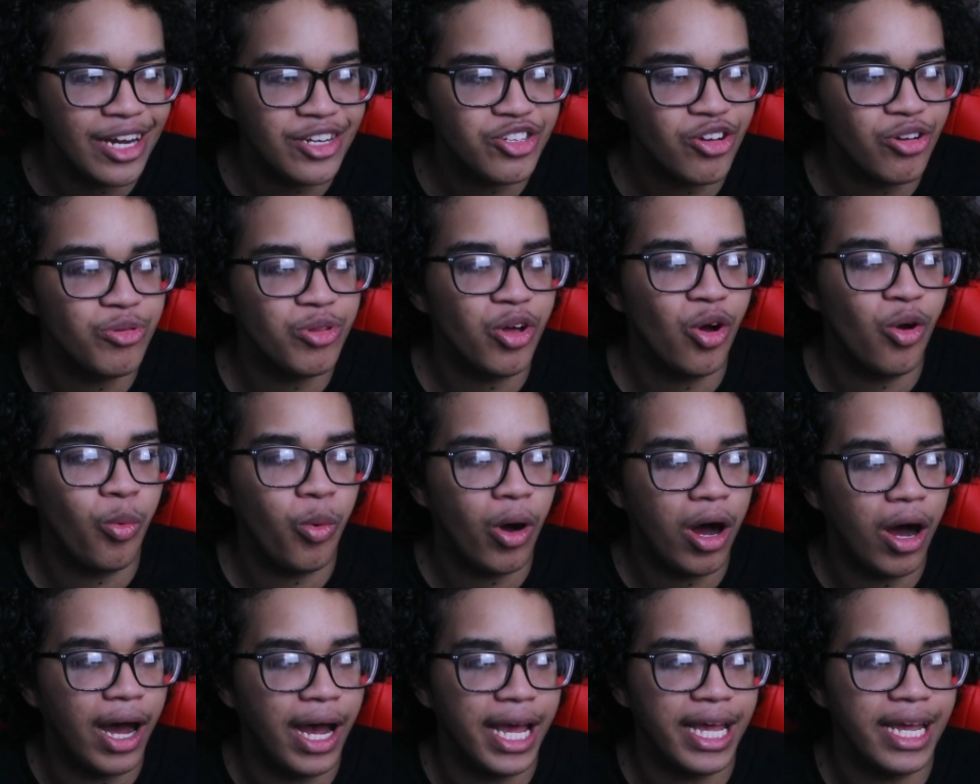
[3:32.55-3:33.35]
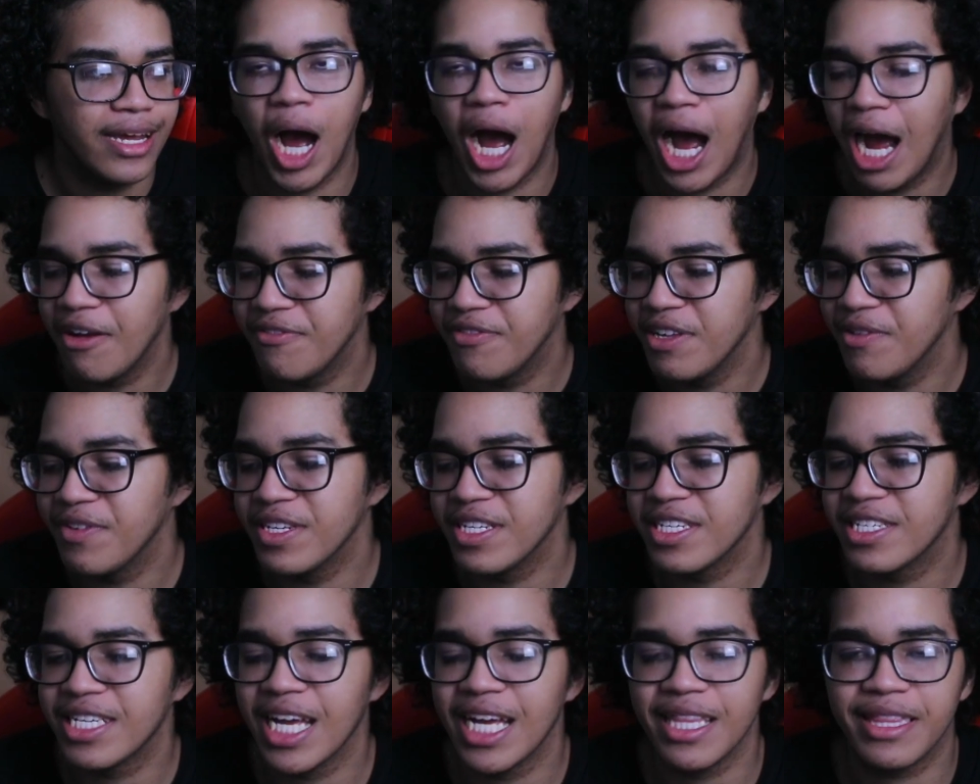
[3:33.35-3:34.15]
I don't know why I've
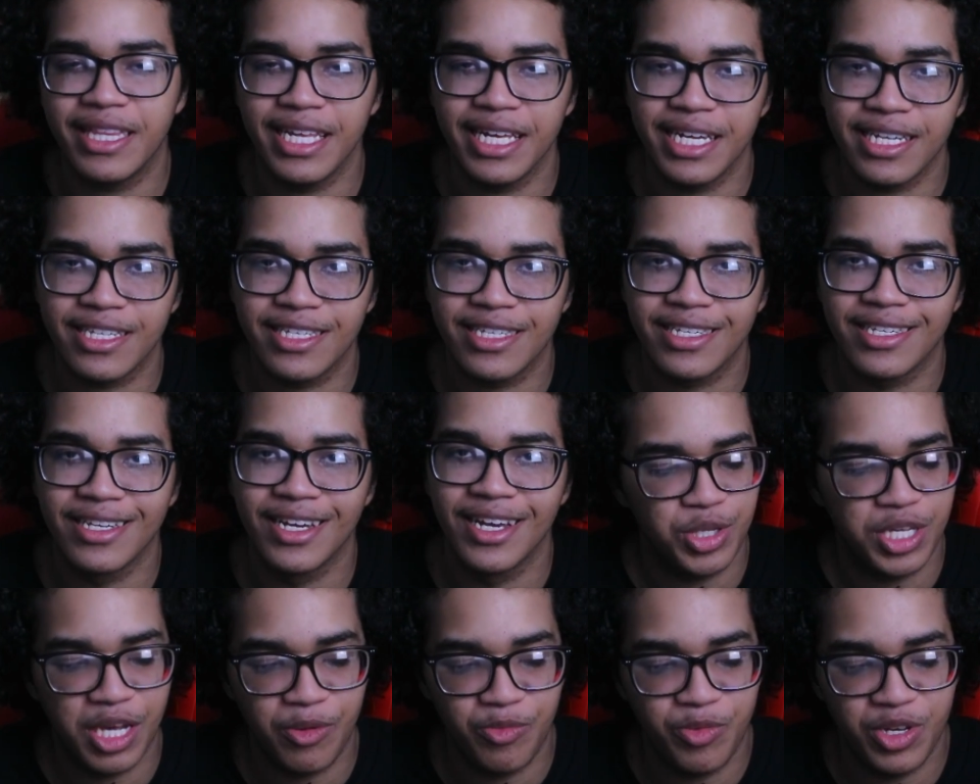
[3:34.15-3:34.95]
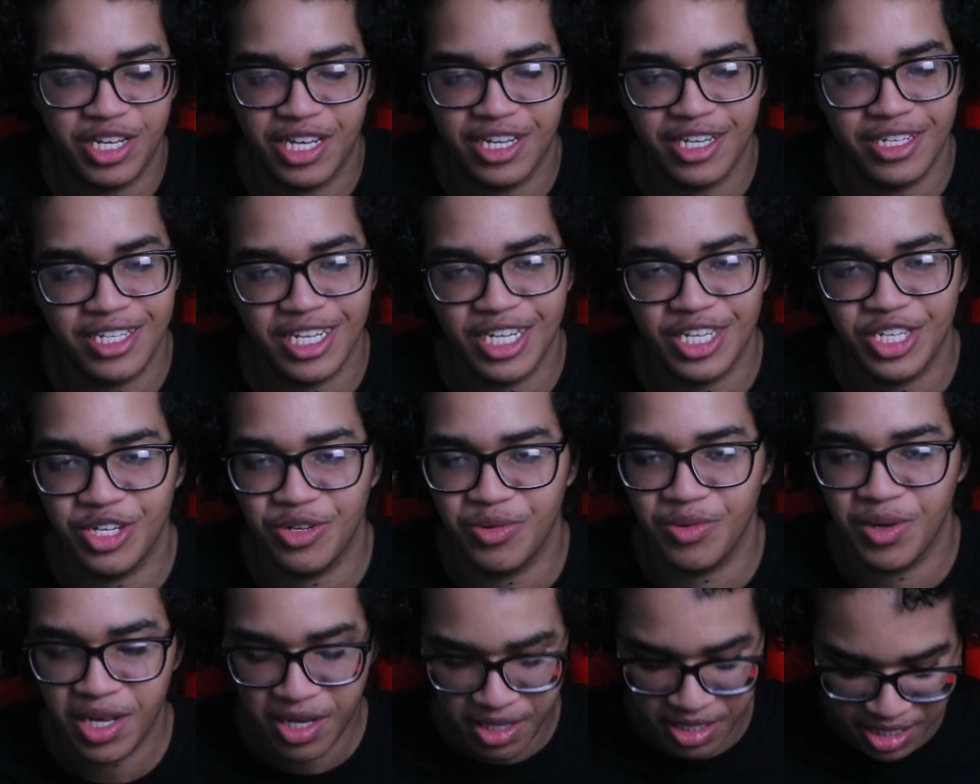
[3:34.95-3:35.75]
even said this. Can we
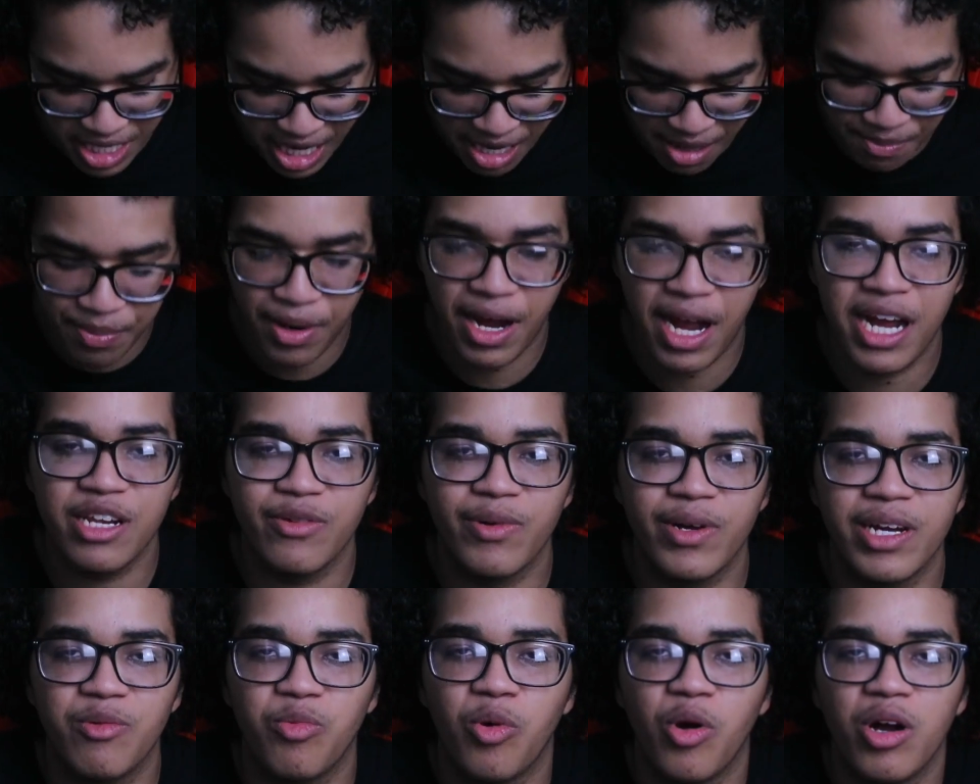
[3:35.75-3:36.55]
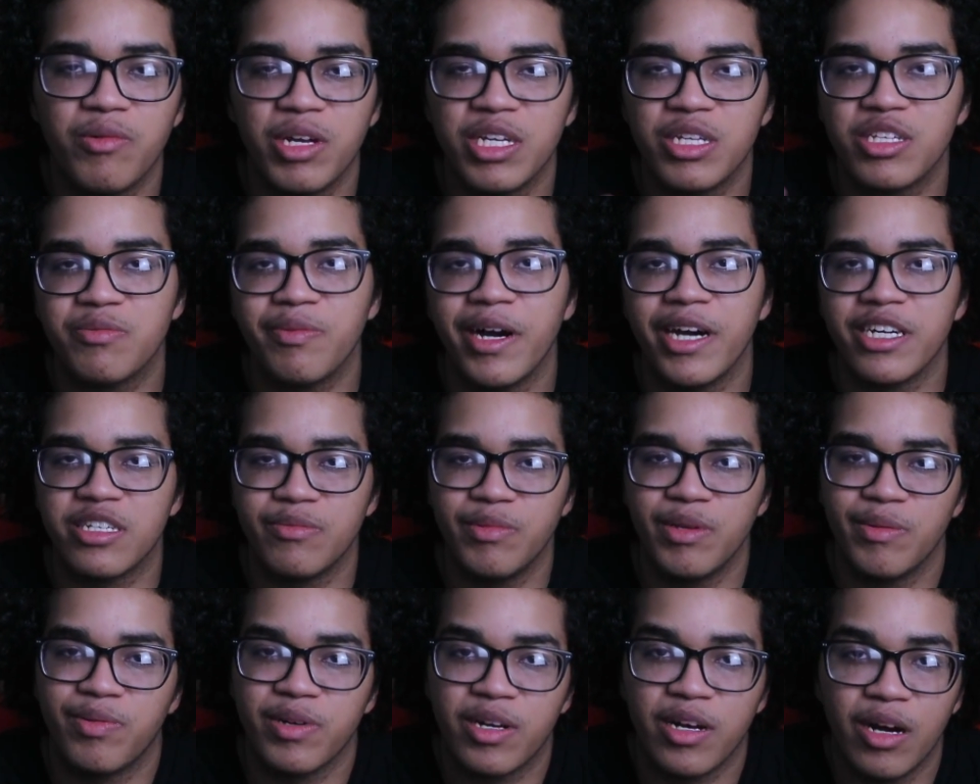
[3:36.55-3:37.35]
continue? Yeah, but anyway, what
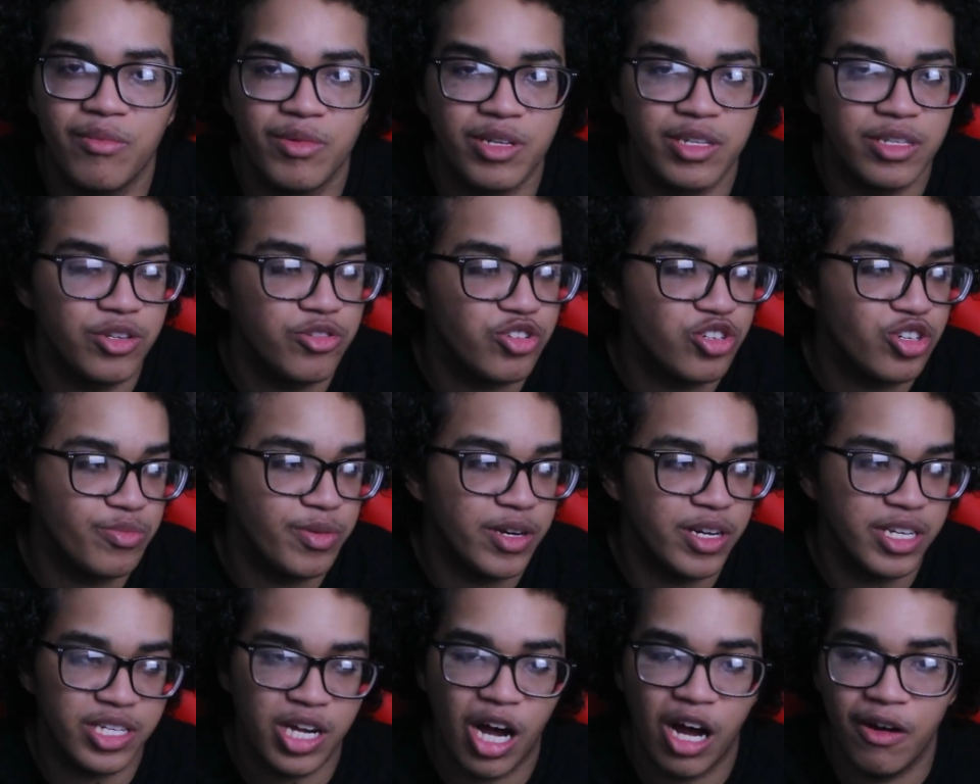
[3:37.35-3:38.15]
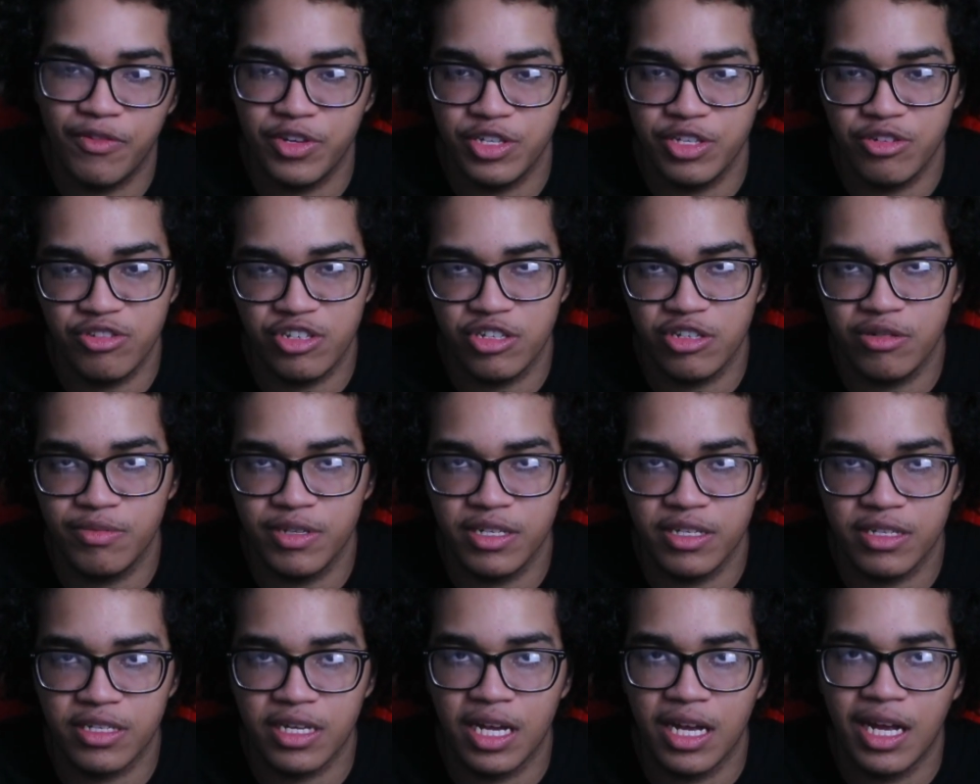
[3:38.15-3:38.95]
inspired me becoming a YouTuber is other
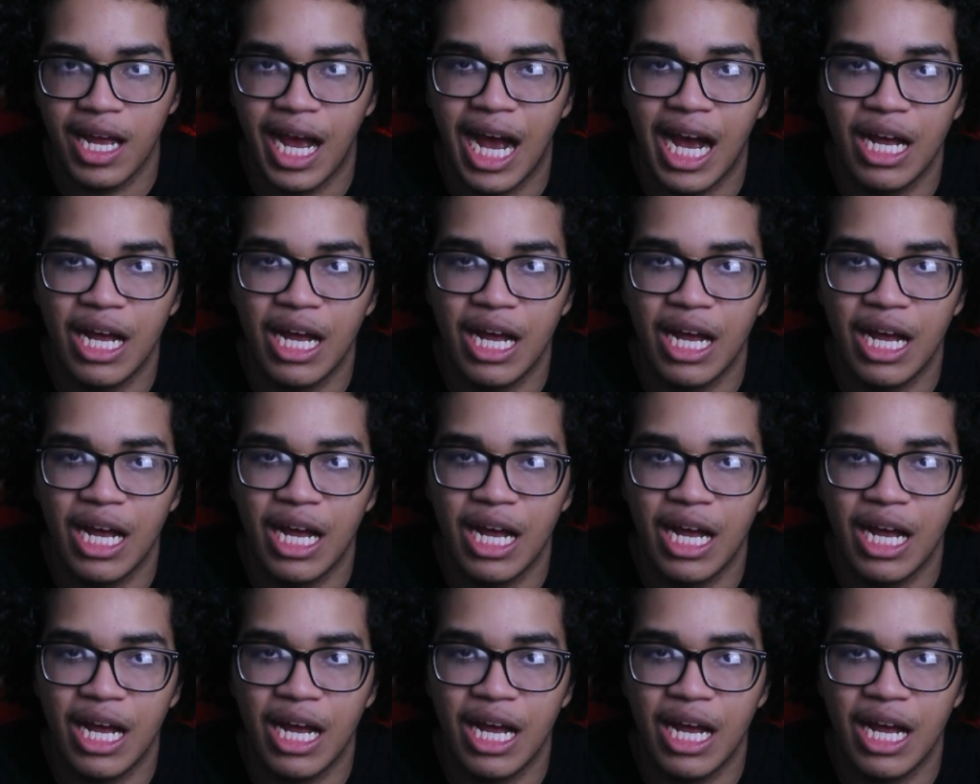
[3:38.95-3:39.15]
YouTubers.